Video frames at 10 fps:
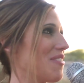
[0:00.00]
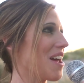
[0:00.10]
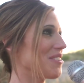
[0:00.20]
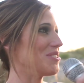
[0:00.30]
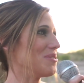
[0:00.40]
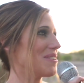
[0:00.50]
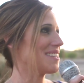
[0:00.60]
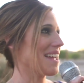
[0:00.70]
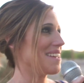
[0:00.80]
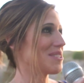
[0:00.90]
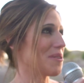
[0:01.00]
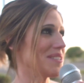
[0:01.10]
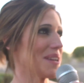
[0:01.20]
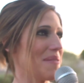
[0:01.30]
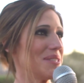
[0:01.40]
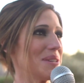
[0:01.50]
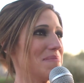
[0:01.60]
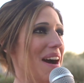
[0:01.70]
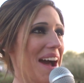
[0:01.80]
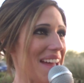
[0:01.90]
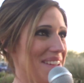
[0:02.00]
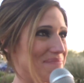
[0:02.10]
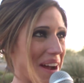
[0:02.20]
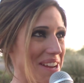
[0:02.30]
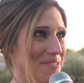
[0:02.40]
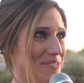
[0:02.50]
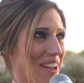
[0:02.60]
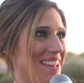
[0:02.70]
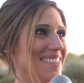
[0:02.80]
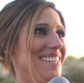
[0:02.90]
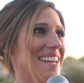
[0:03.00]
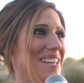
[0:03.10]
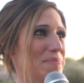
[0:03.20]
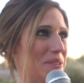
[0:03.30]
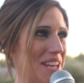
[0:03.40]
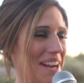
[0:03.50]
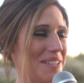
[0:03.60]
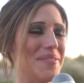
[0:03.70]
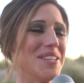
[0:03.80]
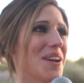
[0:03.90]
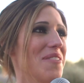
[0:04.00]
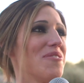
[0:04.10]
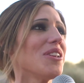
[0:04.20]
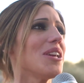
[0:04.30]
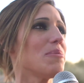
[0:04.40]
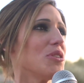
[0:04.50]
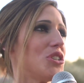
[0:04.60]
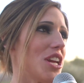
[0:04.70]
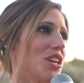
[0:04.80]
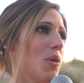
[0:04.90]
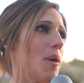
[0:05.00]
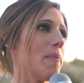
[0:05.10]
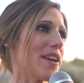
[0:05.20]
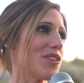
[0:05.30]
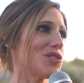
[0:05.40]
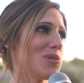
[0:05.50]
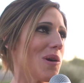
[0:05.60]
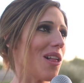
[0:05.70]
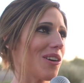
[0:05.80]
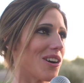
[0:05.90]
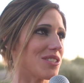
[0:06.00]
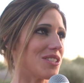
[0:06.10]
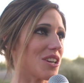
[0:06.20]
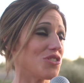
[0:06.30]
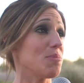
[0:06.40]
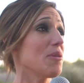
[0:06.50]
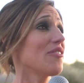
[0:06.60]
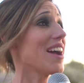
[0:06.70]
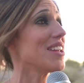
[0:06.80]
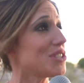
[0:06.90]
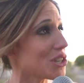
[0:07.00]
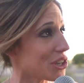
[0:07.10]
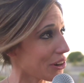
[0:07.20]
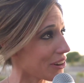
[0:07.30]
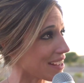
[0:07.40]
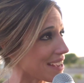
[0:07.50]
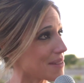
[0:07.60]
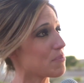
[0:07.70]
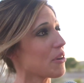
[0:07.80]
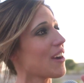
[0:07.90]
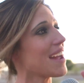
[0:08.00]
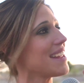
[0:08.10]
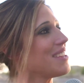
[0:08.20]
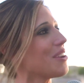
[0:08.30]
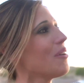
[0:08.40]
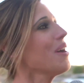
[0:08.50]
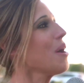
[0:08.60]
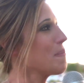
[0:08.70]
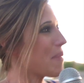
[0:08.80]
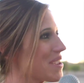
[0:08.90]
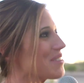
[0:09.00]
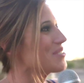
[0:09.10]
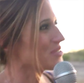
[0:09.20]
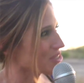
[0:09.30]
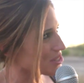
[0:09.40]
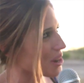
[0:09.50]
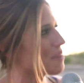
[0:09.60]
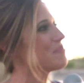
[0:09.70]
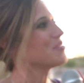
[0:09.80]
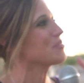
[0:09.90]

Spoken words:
Riders USA has always come to my defense and has protected me. So I really appreciate, what bikers do all across this country, providing security and providing, bikers for Trump,